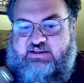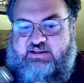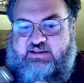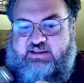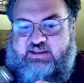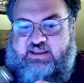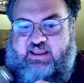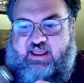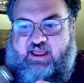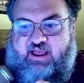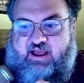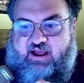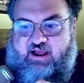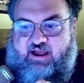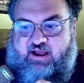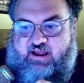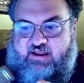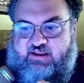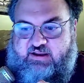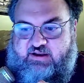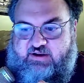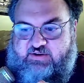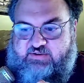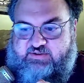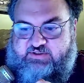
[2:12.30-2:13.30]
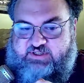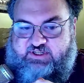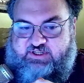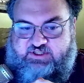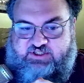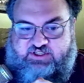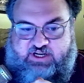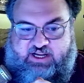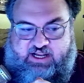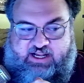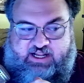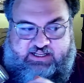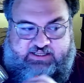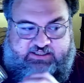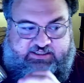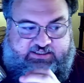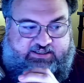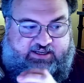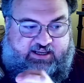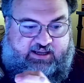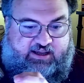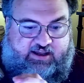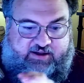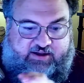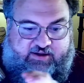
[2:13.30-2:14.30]
such as
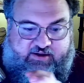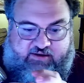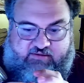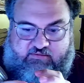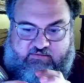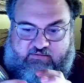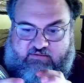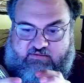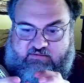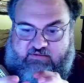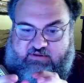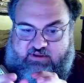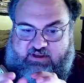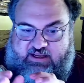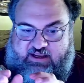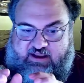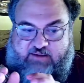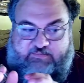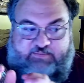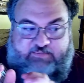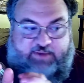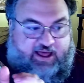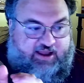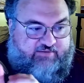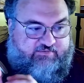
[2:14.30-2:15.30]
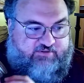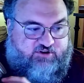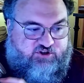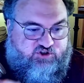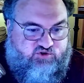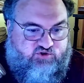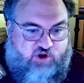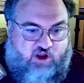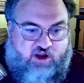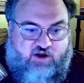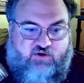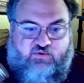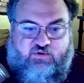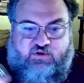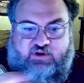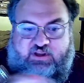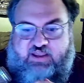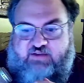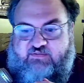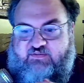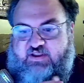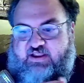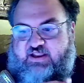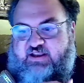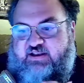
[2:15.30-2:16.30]
the amount of a drug we're
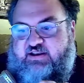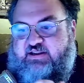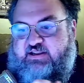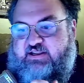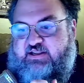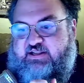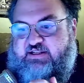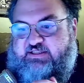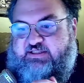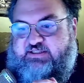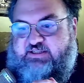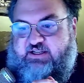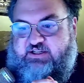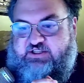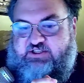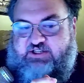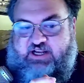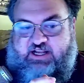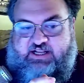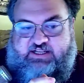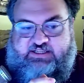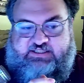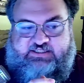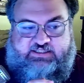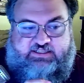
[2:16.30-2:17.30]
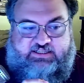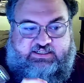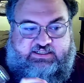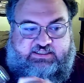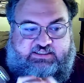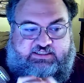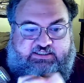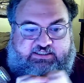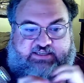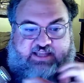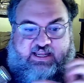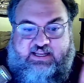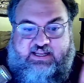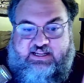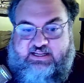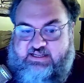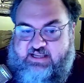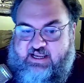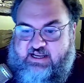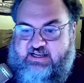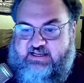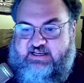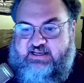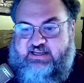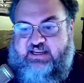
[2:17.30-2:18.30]
giving, such as the study
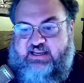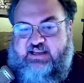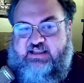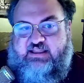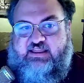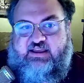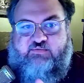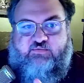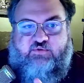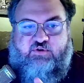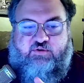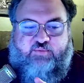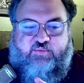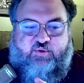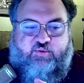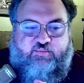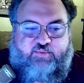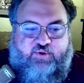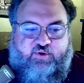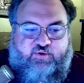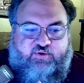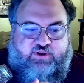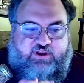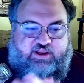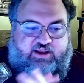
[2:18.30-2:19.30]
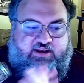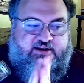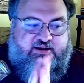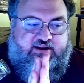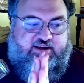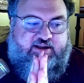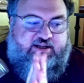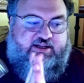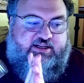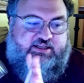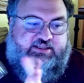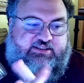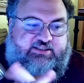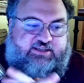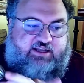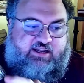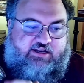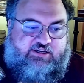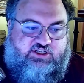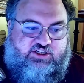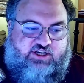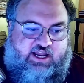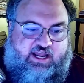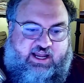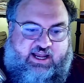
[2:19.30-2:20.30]
technique that we're promoting,
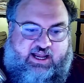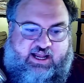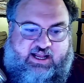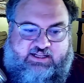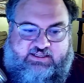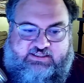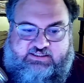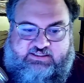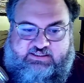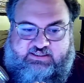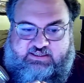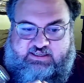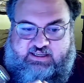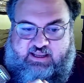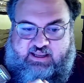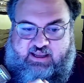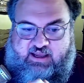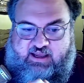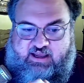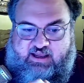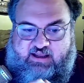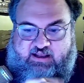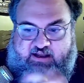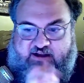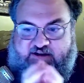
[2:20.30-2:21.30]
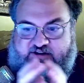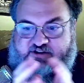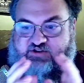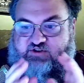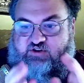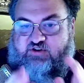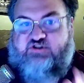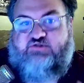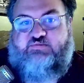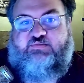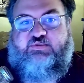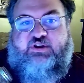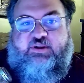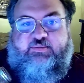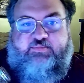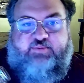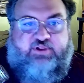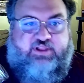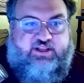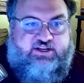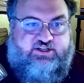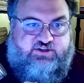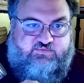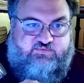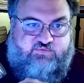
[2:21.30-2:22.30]
such as a social
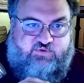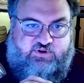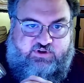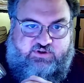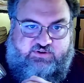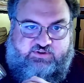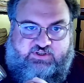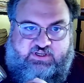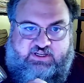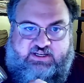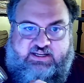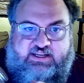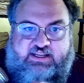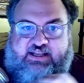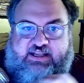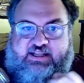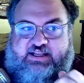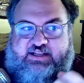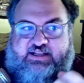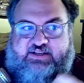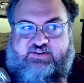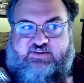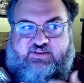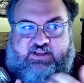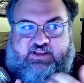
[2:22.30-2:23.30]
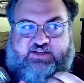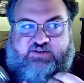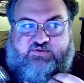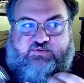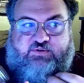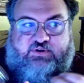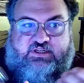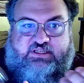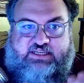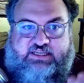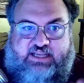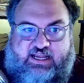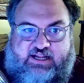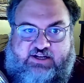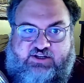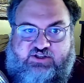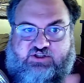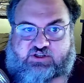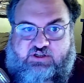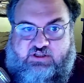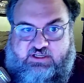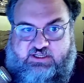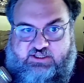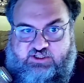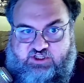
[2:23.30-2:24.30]
manipulation we're using. These are things we're
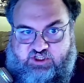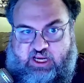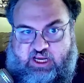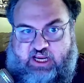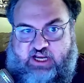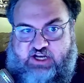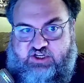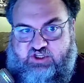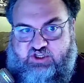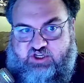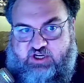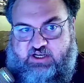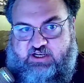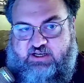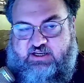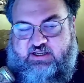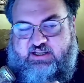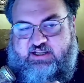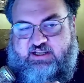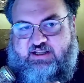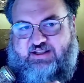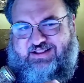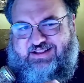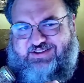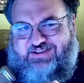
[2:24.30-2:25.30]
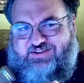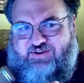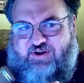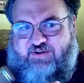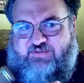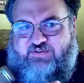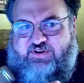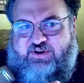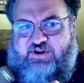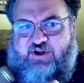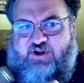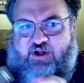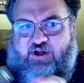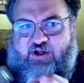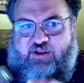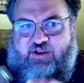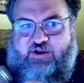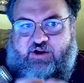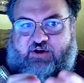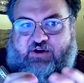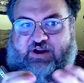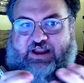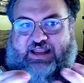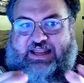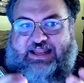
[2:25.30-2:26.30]
intentionally changing. These are often called
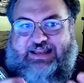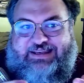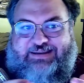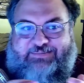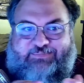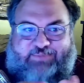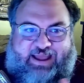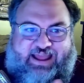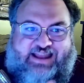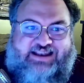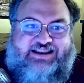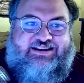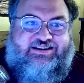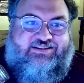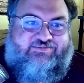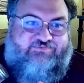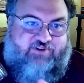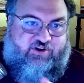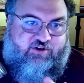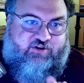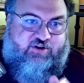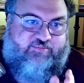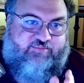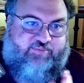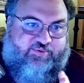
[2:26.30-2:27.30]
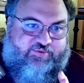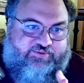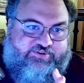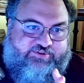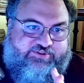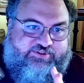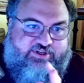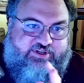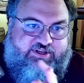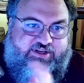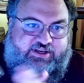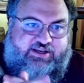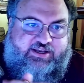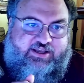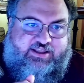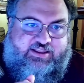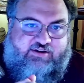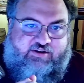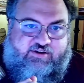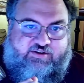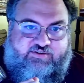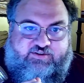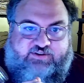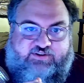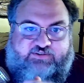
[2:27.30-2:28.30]
our independent variables. There
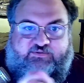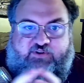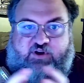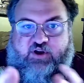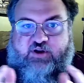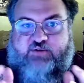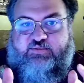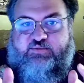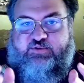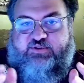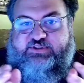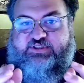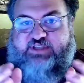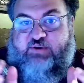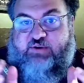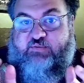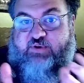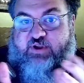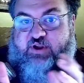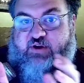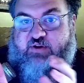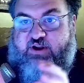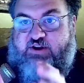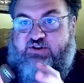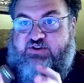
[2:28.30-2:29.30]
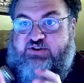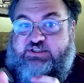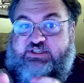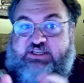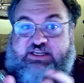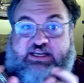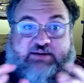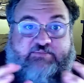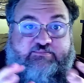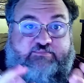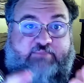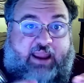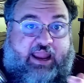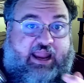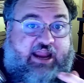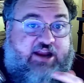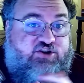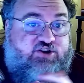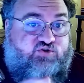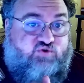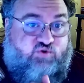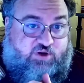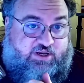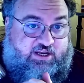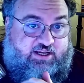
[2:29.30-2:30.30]
are those variables that we are interested in
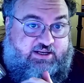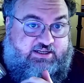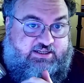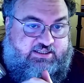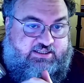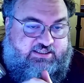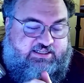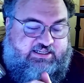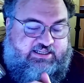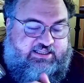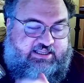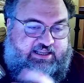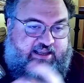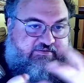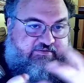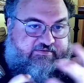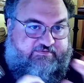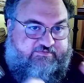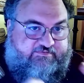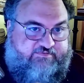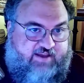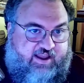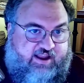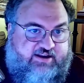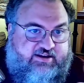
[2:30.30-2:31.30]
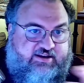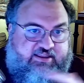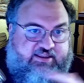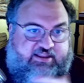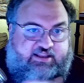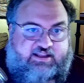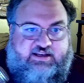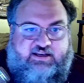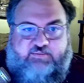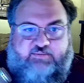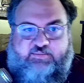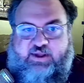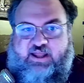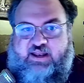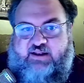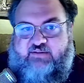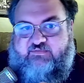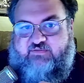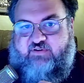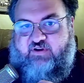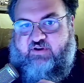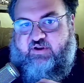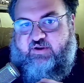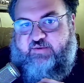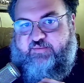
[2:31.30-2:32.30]
measuring to see the effect of the independent
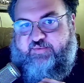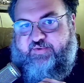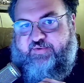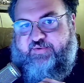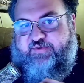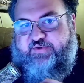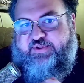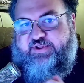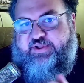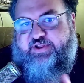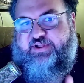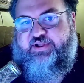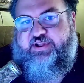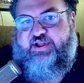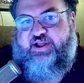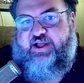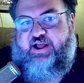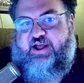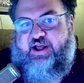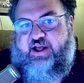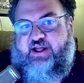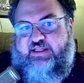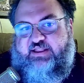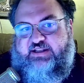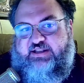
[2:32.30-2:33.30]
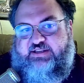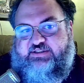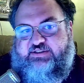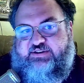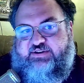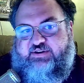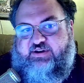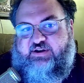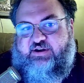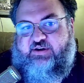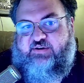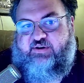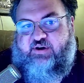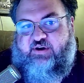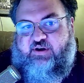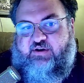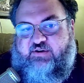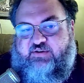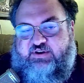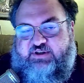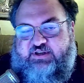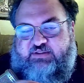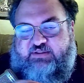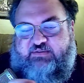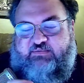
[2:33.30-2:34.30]
variable. These are
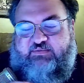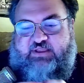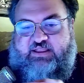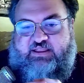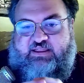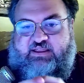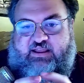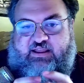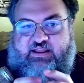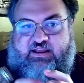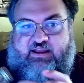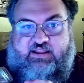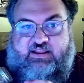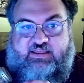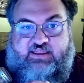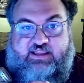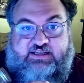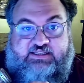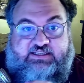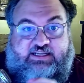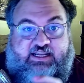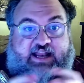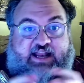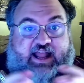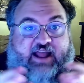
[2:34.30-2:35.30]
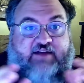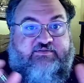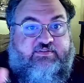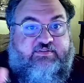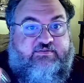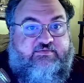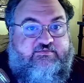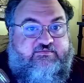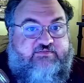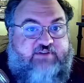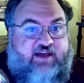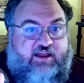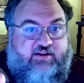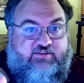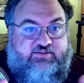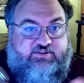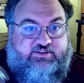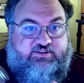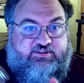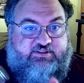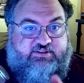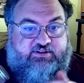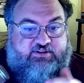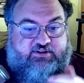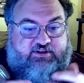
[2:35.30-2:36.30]
going to be things that can have different
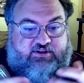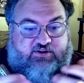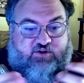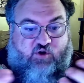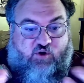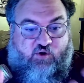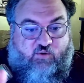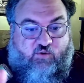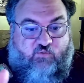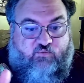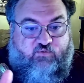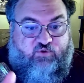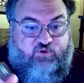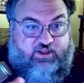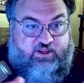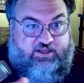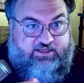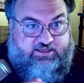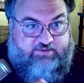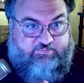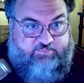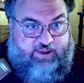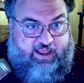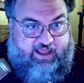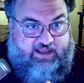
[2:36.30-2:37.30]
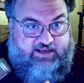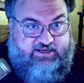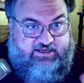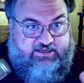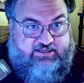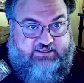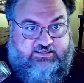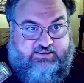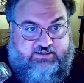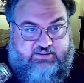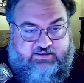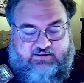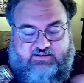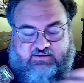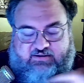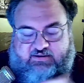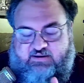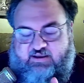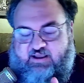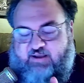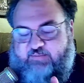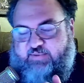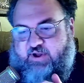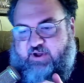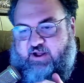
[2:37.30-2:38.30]
values, hopefully dependent
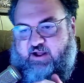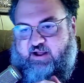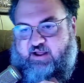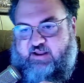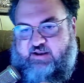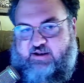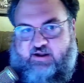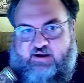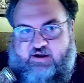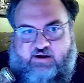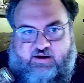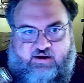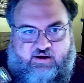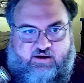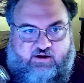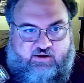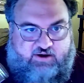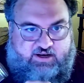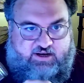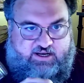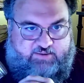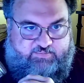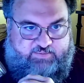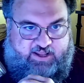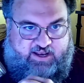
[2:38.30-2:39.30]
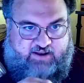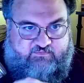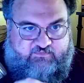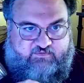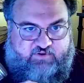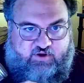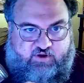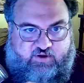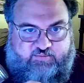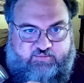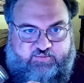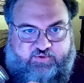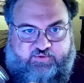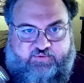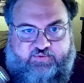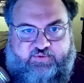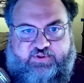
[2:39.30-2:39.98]
upon our independent variable.